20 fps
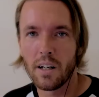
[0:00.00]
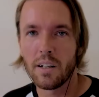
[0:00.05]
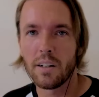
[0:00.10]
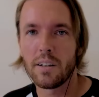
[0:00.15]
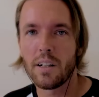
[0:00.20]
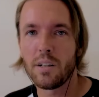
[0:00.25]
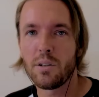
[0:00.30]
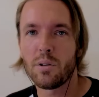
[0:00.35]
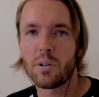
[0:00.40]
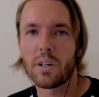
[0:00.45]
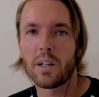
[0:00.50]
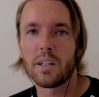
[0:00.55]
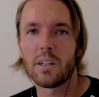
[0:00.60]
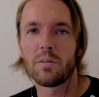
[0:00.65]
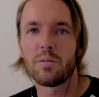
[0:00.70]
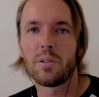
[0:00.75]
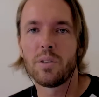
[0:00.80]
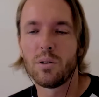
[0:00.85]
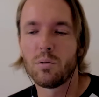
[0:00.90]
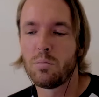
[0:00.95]
then you're gonna
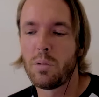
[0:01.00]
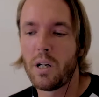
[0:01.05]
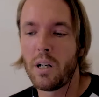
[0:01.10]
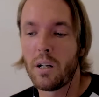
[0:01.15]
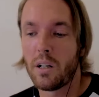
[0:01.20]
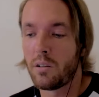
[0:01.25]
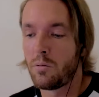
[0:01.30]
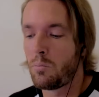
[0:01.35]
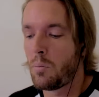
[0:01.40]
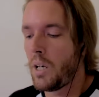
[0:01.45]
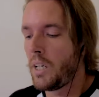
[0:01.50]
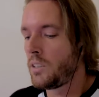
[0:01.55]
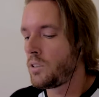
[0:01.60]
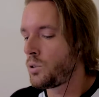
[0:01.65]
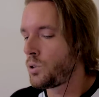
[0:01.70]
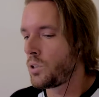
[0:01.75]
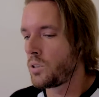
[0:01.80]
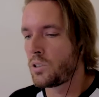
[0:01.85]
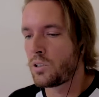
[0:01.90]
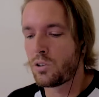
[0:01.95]
feel bad. It's
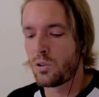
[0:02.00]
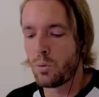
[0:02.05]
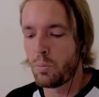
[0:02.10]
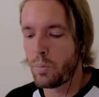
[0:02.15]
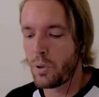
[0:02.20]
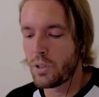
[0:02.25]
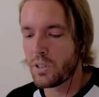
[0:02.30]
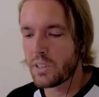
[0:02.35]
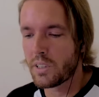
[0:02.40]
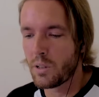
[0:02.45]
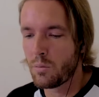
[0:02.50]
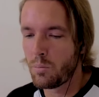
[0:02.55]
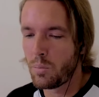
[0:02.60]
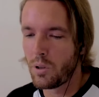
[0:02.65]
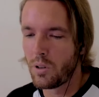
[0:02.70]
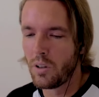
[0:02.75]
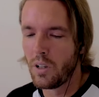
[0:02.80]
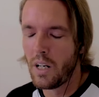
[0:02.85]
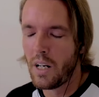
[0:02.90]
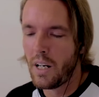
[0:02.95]
just super
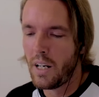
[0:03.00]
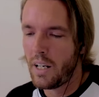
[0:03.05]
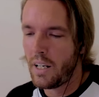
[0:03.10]
simple.